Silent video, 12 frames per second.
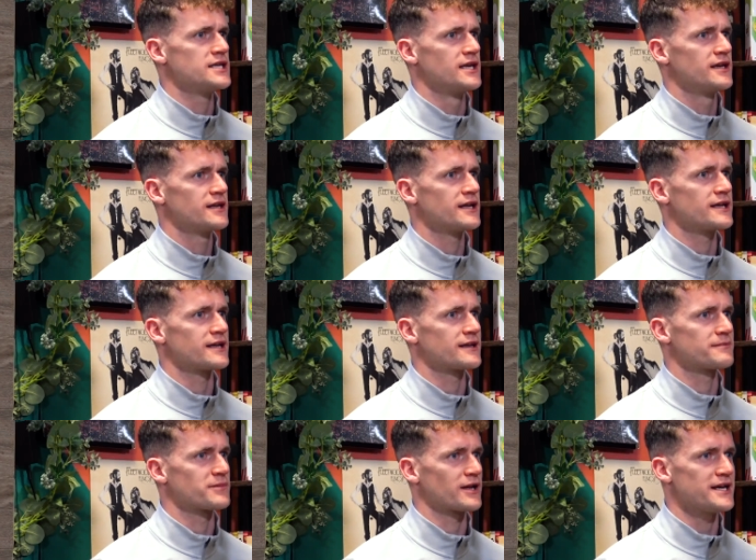Mm. Like
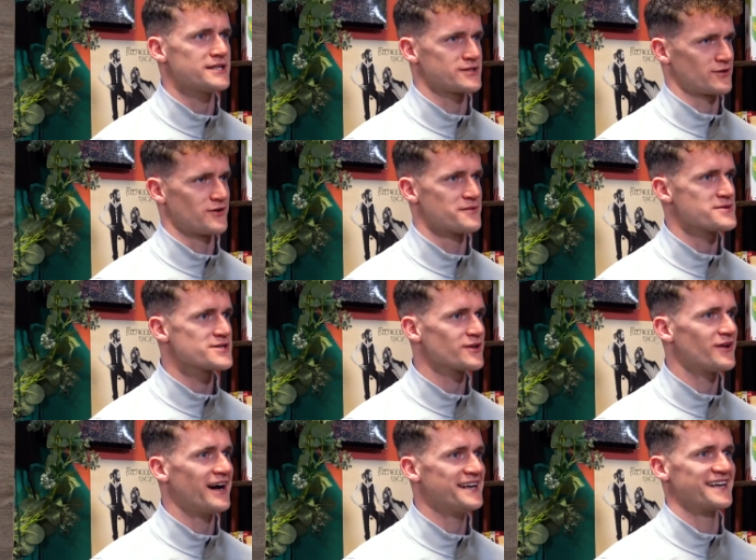clients are going to be so
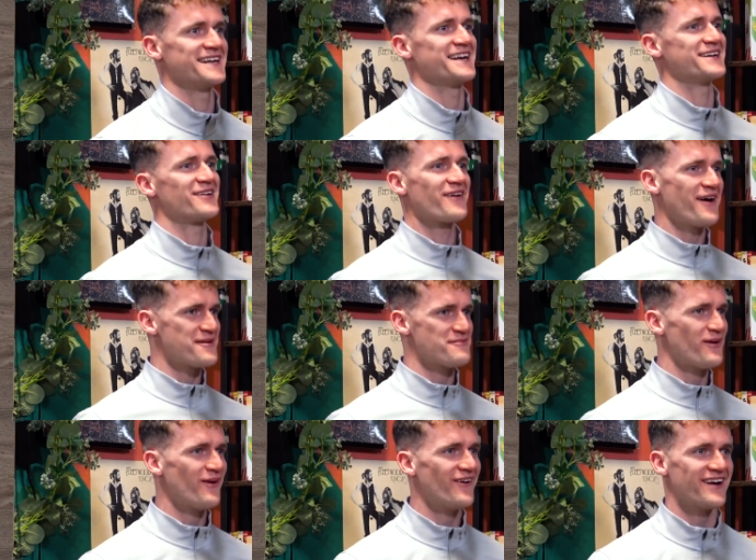handy. And then yeah. I took on
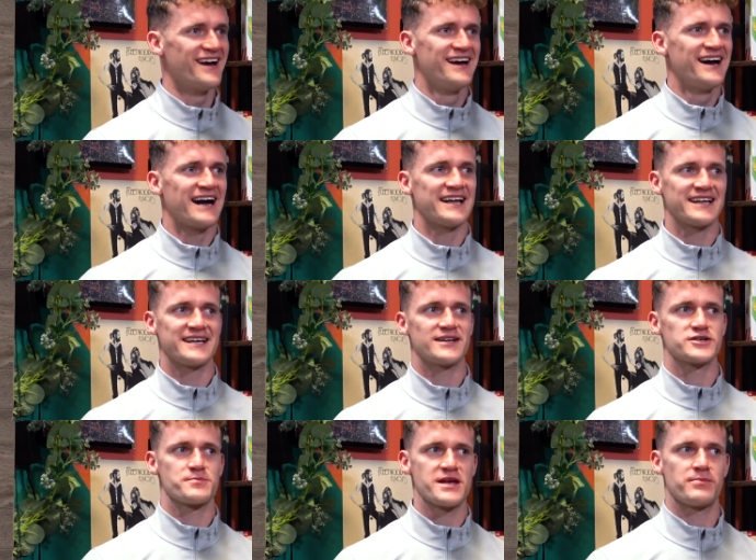more. And then
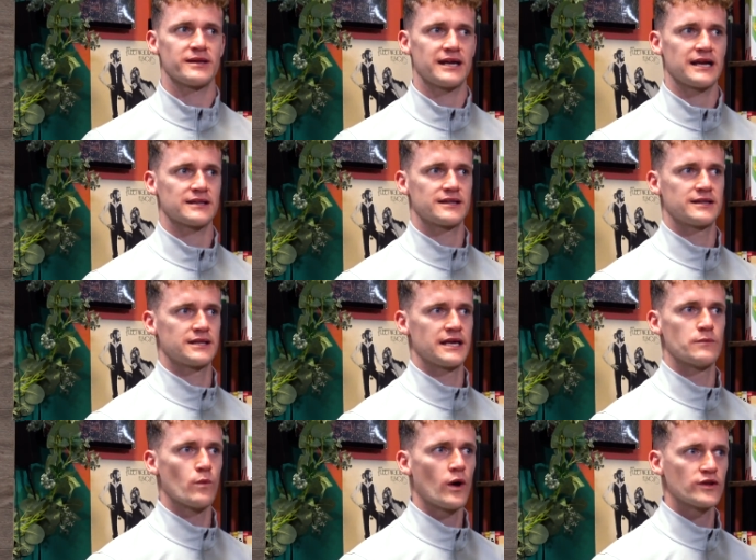there's people that
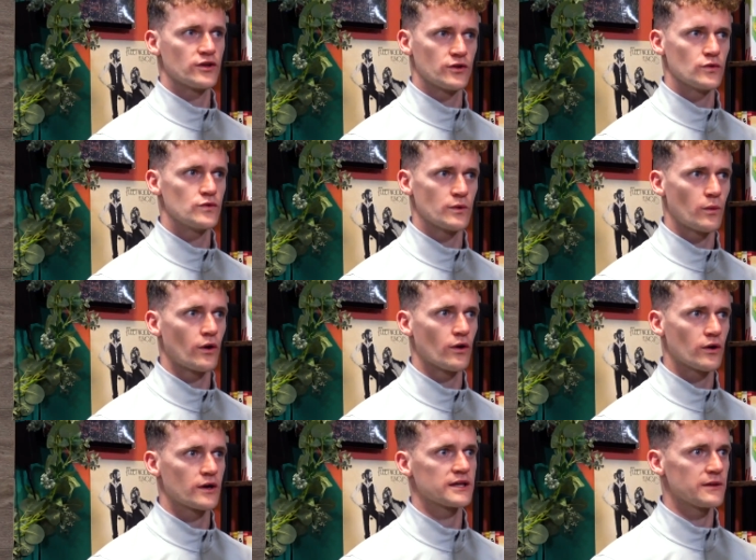didn't want to do the
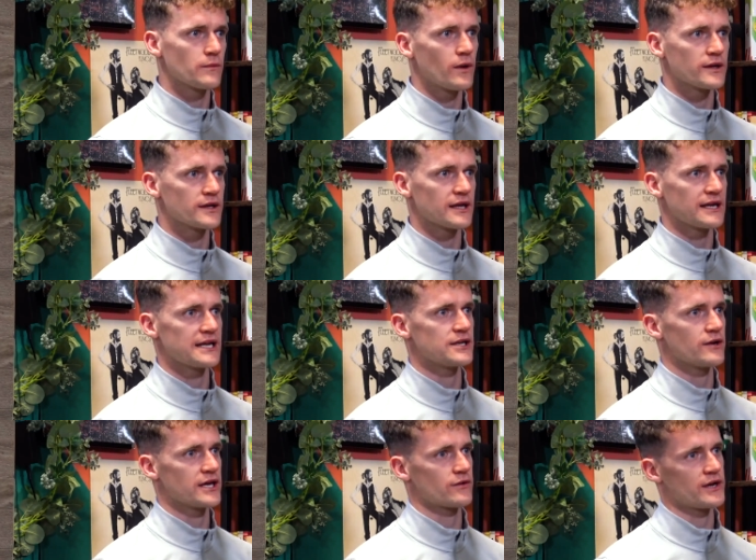work, didn't want to. And then you're
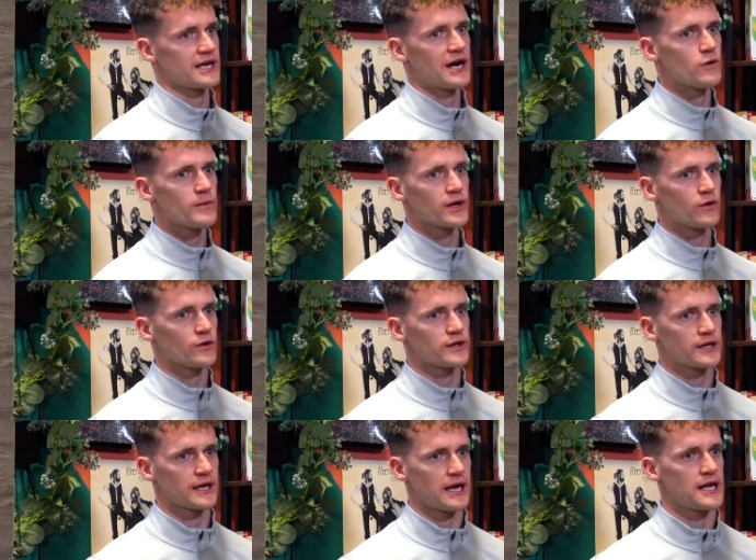like, right, how am I going
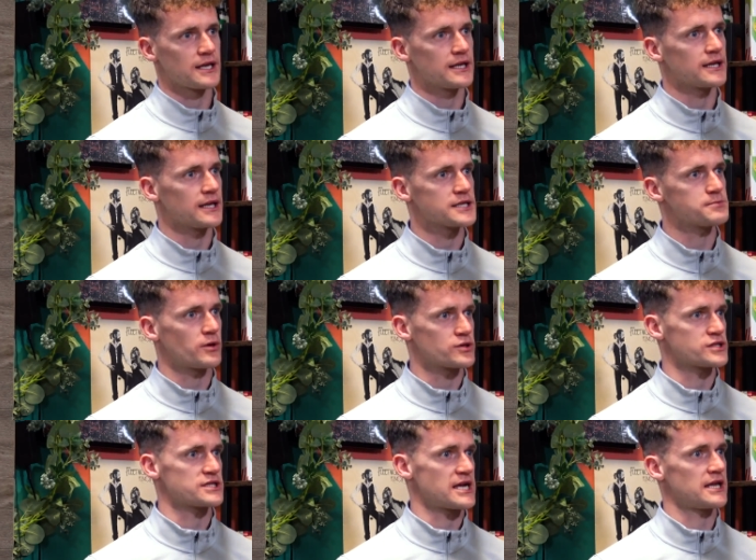to get it into this
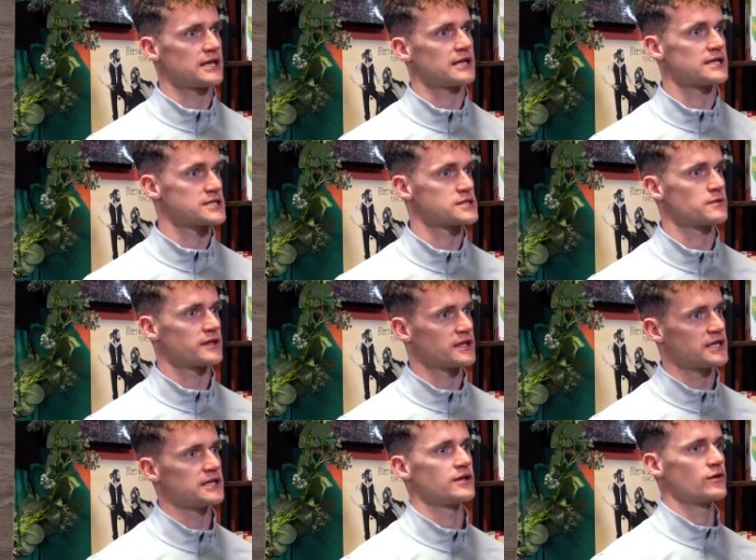person's head that this yeah. is what they
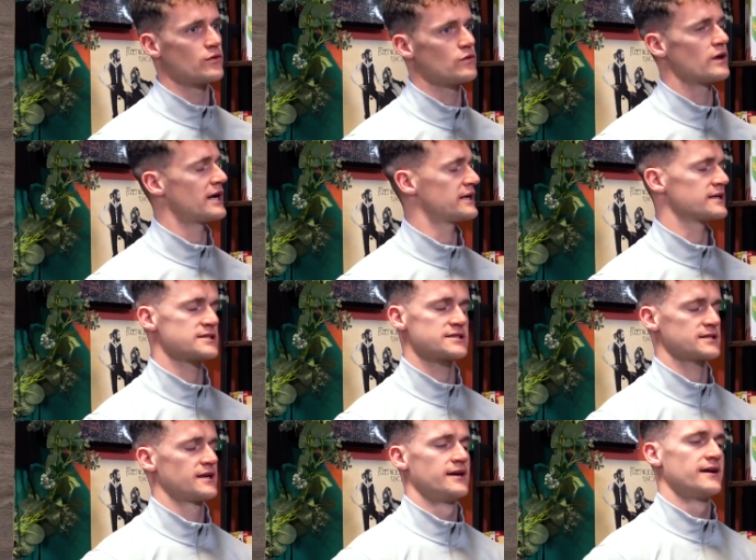need to do? Like, and it's
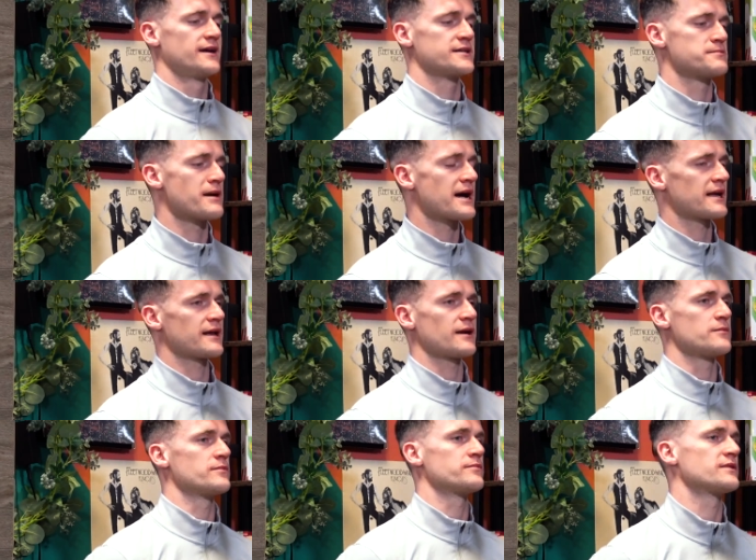it's mad how
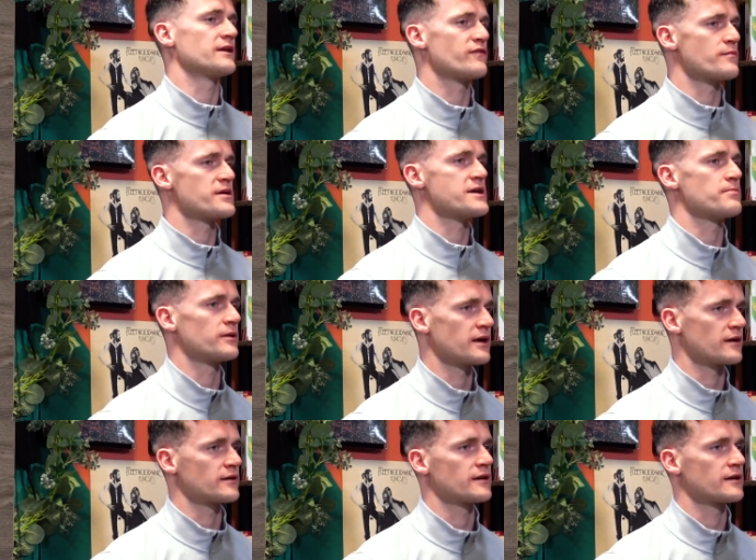different people. My are...